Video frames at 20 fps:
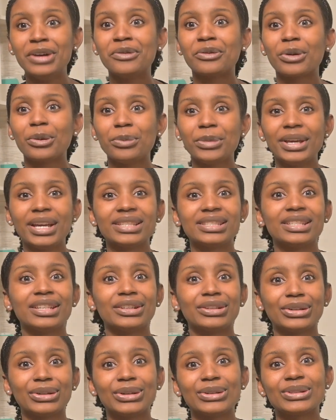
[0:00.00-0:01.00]
for me as an
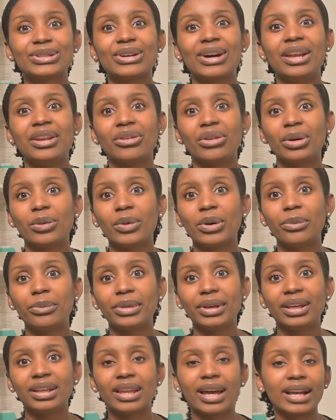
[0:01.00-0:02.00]
adult so i know it won't
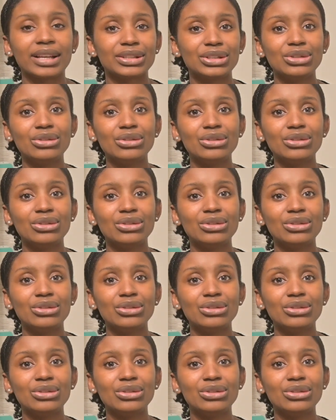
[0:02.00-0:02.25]
be like